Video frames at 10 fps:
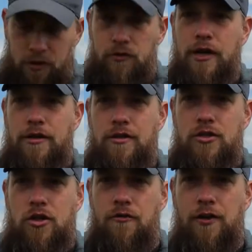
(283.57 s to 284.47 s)
Right,
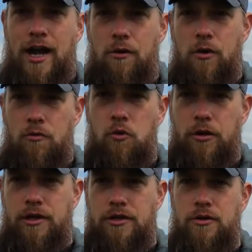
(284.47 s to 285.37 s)
so for now, what
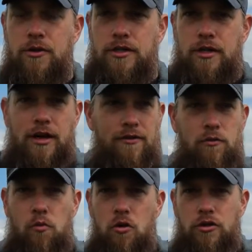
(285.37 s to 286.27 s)
I'm going to do is I'm going to have a
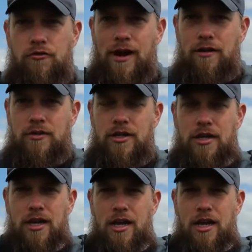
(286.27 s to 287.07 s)
little wander around,